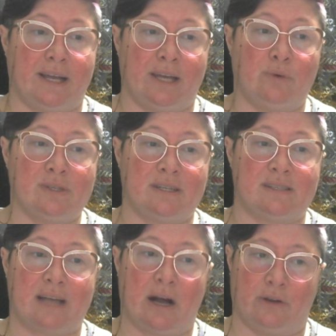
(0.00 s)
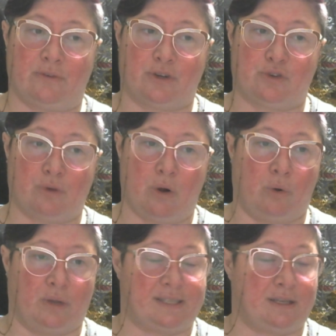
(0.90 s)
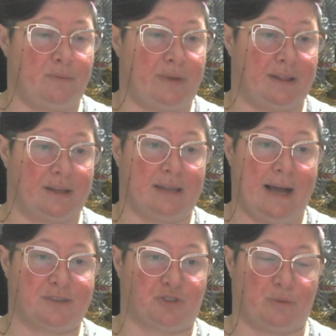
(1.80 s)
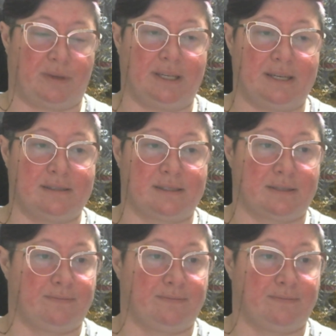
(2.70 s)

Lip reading: It wasn't as out of control as it had been in the classroom, at least.